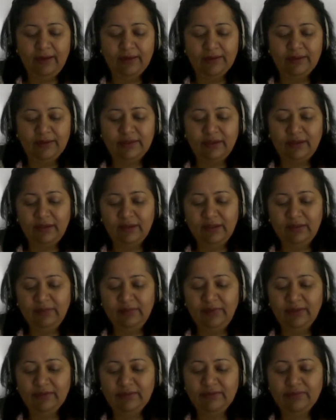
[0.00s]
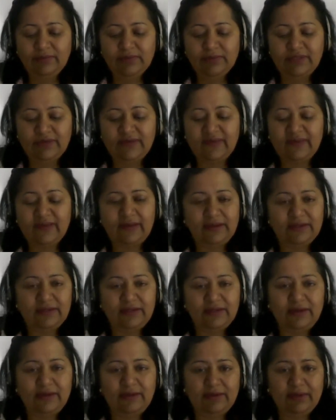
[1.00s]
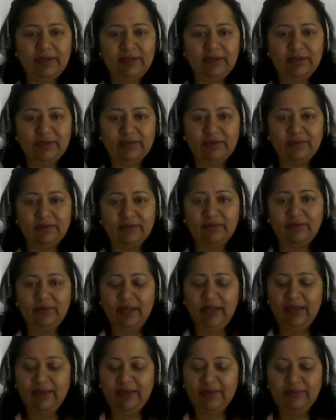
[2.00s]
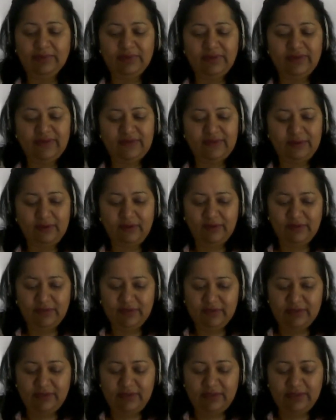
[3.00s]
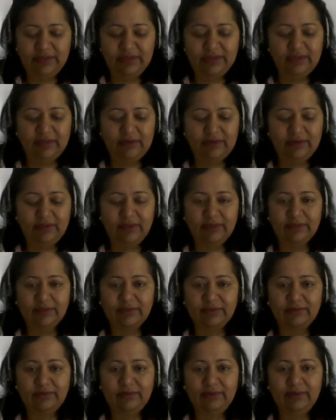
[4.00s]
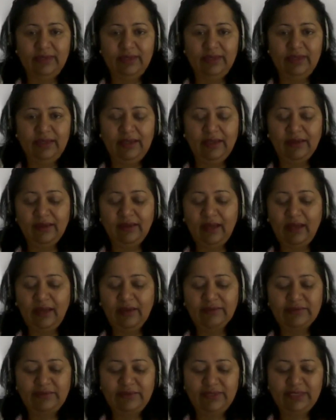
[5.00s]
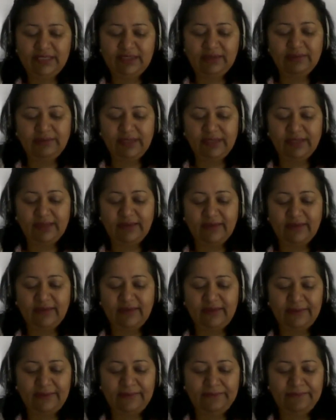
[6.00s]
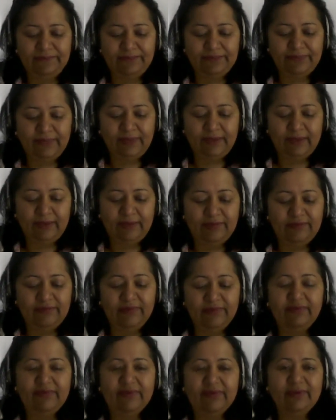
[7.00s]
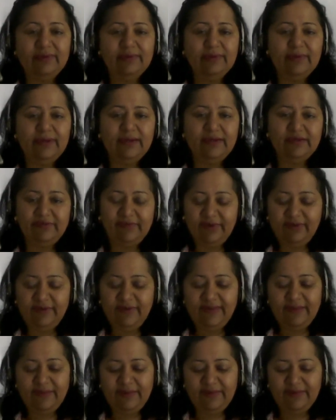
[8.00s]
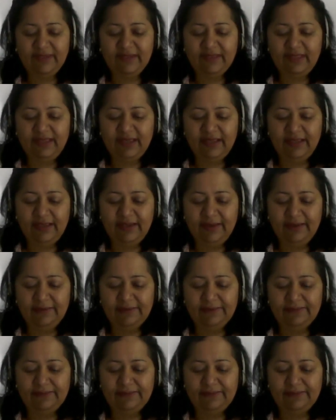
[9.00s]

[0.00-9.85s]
talk about what is under our control and what is not under our control, and how do we deal with this. We will review some of the thinking